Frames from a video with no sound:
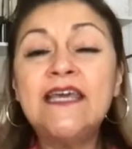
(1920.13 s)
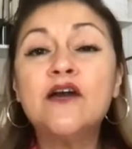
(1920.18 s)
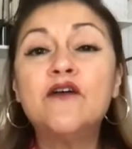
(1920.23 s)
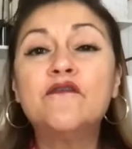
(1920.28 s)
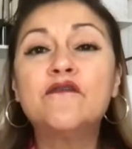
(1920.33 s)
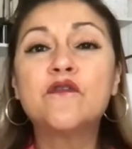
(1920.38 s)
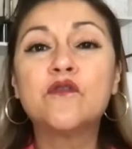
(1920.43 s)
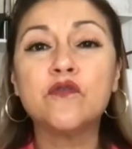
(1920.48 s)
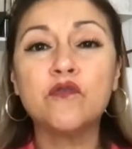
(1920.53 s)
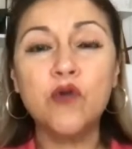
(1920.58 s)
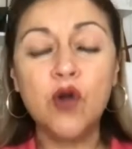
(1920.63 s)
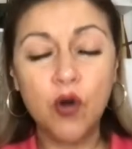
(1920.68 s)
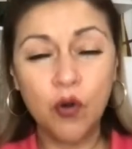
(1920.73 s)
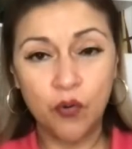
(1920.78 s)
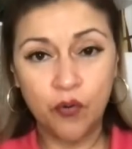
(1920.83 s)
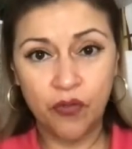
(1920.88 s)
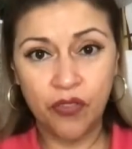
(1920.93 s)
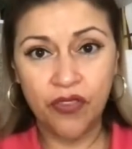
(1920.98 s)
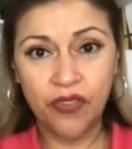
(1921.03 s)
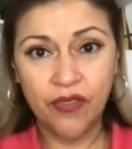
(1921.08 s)
of
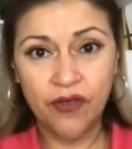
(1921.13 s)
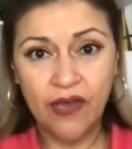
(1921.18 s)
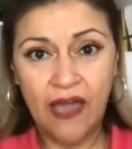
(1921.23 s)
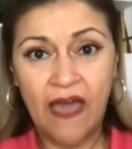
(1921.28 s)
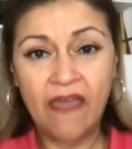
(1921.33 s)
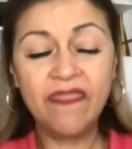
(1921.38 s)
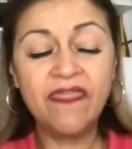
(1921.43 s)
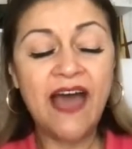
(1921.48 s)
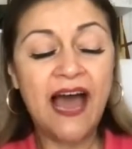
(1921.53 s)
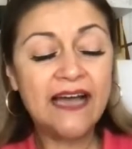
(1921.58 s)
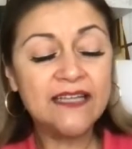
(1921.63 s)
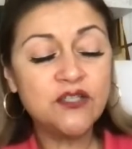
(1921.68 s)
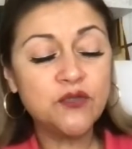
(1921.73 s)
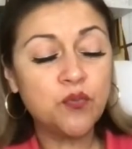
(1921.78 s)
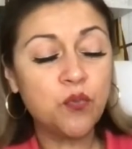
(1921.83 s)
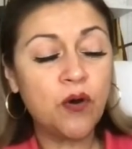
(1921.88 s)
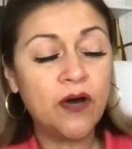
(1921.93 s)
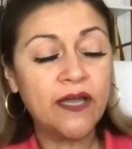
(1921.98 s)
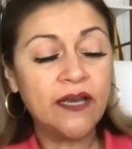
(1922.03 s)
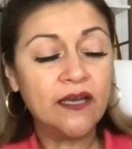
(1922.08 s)
growth. And that's
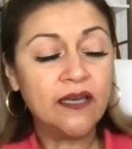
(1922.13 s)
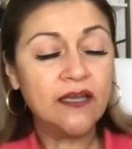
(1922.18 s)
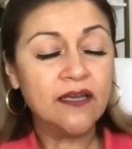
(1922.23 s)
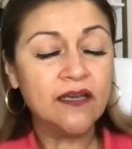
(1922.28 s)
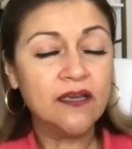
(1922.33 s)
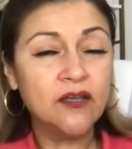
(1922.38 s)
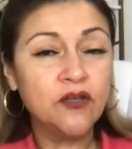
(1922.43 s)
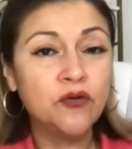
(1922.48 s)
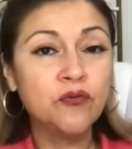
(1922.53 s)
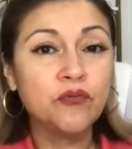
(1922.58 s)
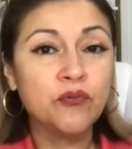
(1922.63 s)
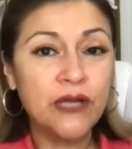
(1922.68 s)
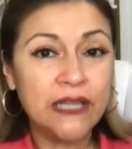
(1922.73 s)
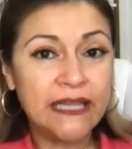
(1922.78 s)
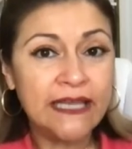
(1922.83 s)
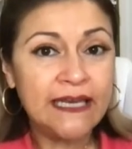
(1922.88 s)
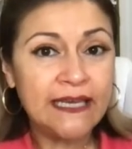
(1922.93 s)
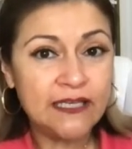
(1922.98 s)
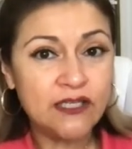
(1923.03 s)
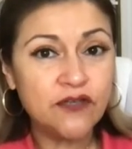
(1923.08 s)
what you really
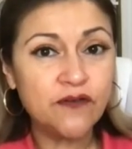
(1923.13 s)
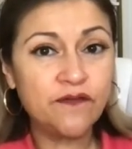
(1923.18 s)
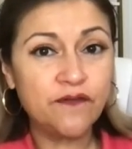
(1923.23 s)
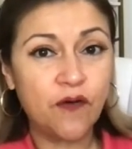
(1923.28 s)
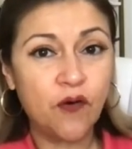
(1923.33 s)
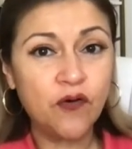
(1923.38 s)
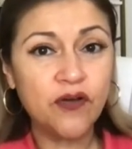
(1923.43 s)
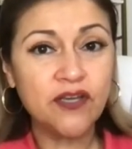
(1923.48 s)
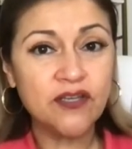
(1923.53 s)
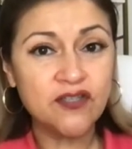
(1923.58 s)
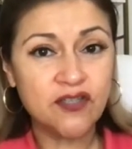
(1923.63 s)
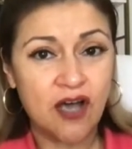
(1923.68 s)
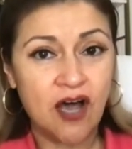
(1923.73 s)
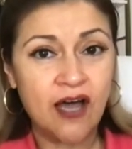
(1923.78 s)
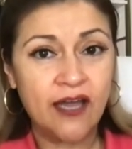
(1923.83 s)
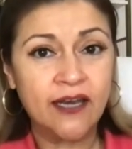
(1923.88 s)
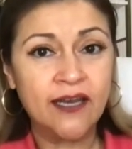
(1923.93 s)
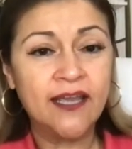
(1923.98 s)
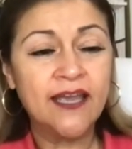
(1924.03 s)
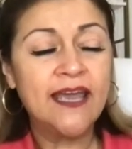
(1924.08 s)
need to focus
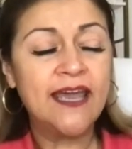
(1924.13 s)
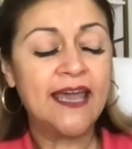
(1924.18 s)
on